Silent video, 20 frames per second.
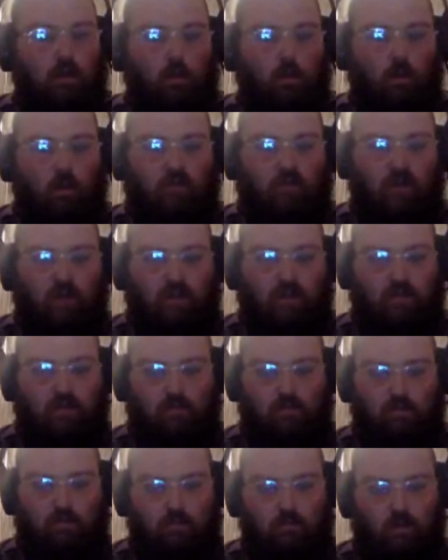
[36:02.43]
we've had
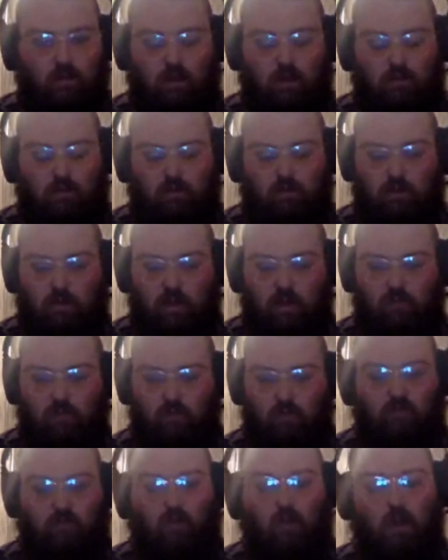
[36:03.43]
well,
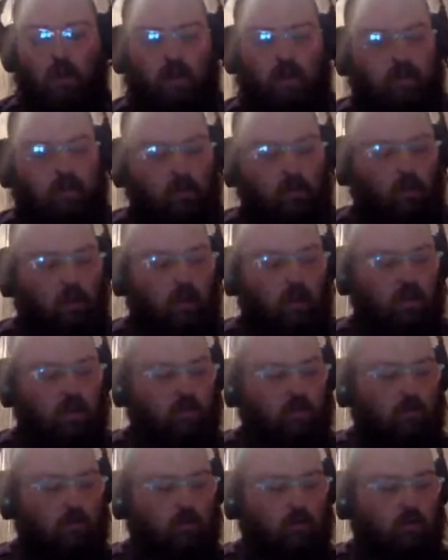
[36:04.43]
we've not had a lot
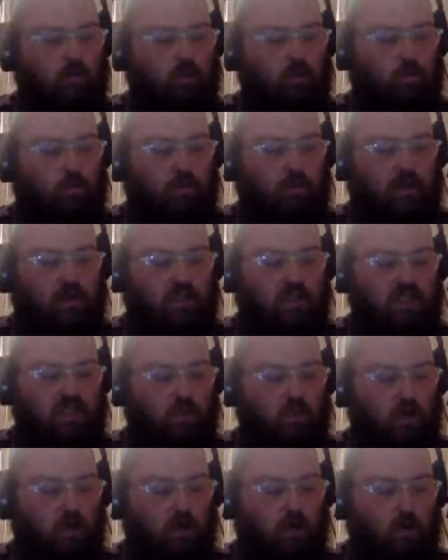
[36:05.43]
of good players
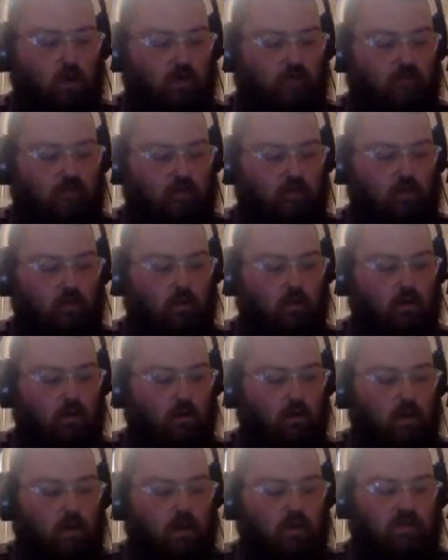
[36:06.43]
to work with
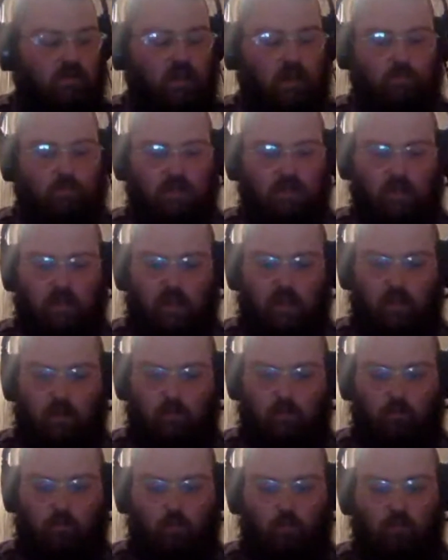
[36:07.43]
in terms of like
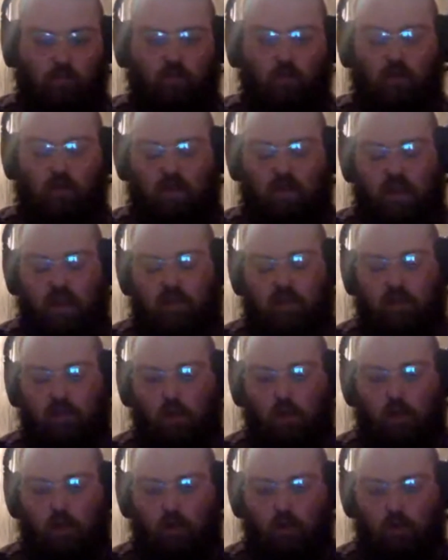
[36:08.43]
we've not really had a
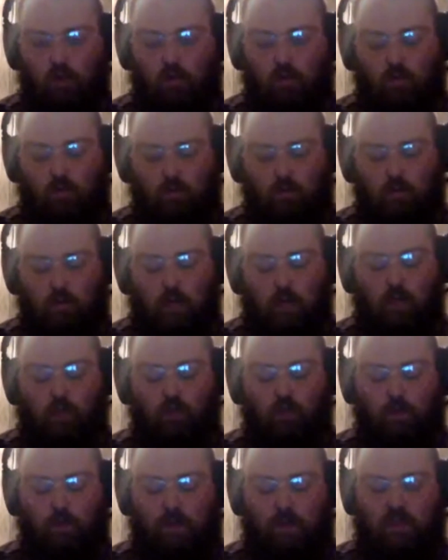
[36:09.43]
lot of new and
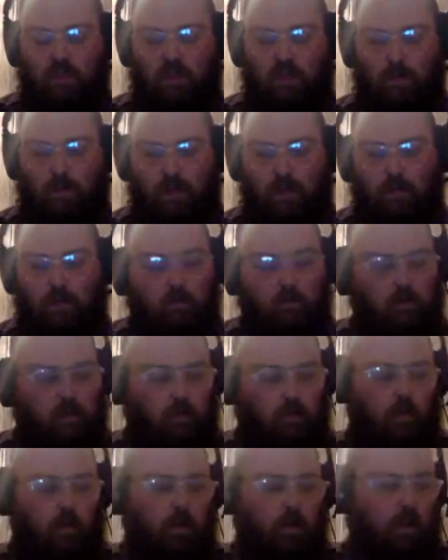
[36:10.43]
new players coming in.
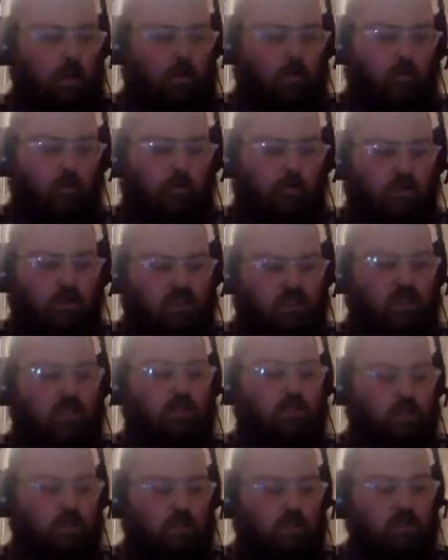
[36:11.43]
Like we, I think we've bought
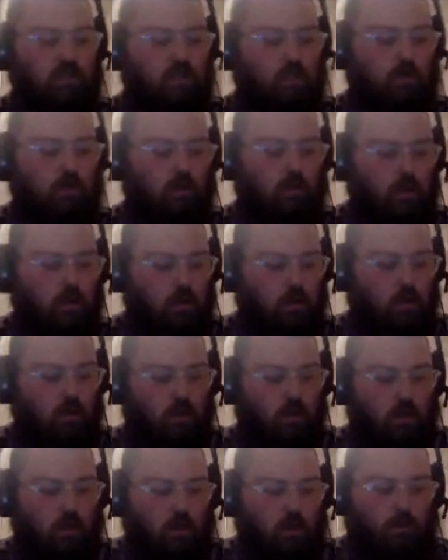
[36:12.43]
six this season,
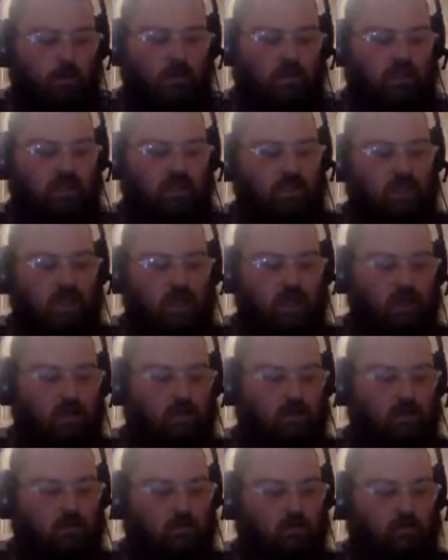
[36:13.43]
but just like